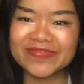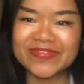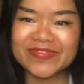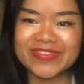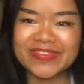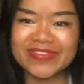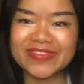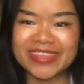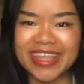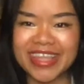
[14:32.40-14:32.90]

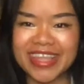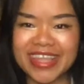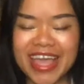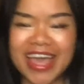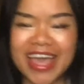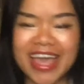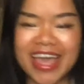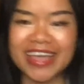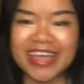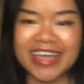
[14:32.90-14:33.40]

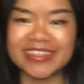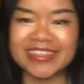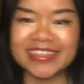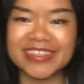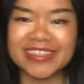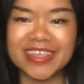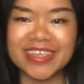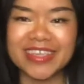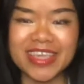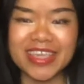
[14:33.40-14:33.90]
And
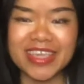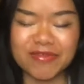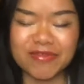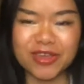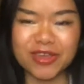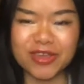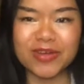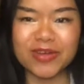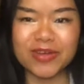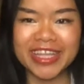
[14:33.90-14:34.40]
if you're
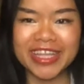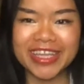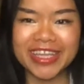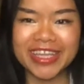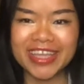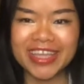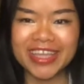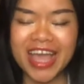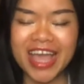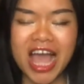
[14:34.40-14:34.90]
ready,
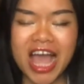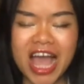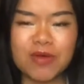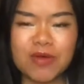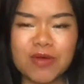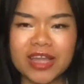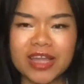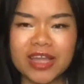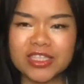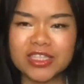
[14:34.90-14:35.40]
I would like to
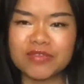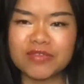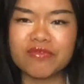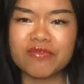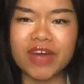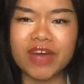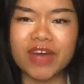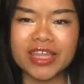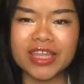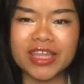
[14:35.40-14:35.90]
invite
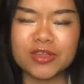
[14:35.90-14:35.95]
you